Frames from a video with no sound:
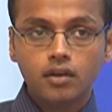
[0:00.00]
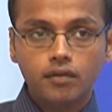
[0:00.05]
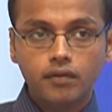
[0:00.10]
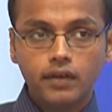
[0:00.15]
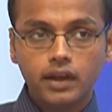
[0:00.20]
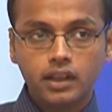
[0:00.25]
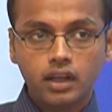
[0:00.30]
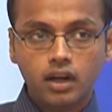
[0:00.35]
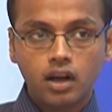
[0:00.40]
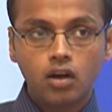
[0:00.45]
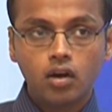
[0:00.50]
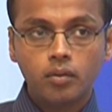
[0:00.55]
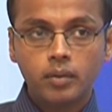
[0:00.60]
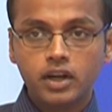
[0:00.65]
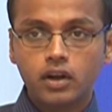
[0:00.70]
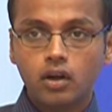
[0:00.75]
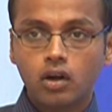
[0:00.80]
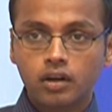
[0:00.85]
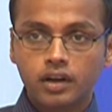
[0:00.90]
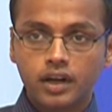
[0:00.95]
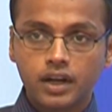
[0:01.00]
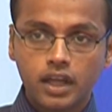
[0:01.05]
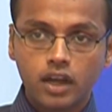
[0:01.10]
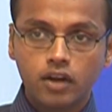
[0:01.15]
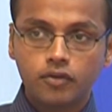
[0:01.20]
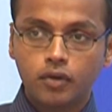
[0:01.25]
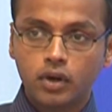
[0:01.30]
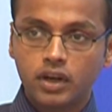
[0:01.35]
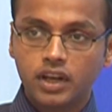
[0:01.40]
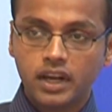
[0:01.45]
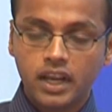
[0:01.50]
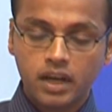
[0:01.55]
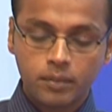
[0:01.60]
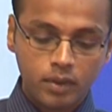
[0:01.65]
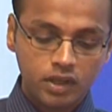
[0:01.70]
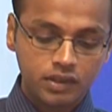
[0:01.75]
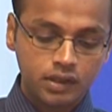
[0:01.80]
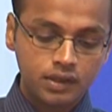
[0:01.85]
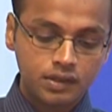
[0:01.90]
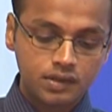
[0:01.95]
where the government already had
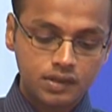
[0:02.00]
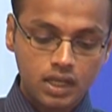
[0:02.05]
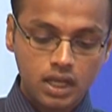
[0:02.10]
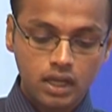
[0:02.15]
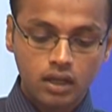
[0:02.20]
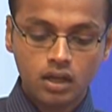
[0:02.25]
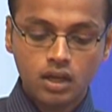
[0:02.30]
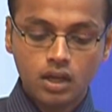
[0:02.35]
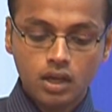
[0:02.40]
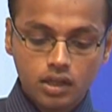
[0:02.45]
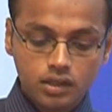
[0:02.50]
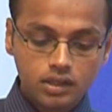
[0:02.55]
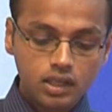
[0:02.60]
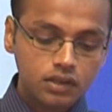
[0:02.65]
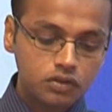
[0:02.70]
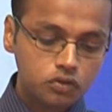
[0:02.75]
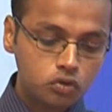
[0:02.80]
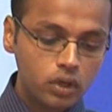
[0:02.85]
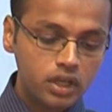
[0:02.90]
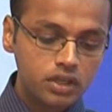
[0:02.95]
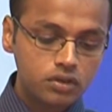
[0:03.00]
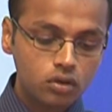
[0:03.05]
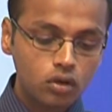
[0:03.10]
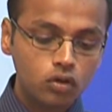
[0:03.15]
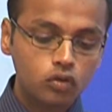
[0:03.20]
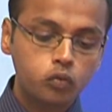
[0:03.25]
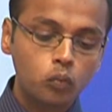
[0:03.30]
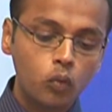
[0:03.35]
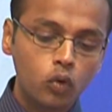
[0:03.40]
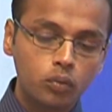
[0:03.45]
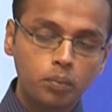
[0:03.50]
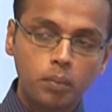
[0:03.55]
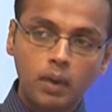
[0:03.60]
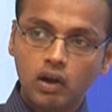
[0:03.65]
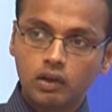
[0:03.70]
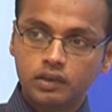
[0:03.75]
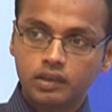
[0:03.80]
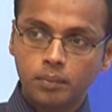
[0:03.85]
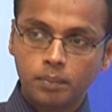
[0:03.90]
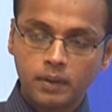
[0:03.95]
49% stake, just to ensure smooth
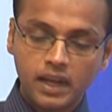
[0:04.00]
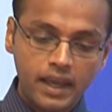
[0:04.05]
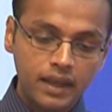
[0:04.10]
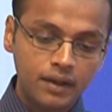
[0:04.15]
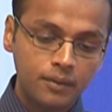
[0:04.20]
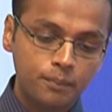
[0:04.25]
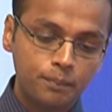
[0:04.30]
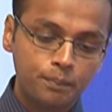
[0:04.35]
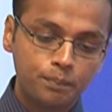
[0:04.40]
power supply.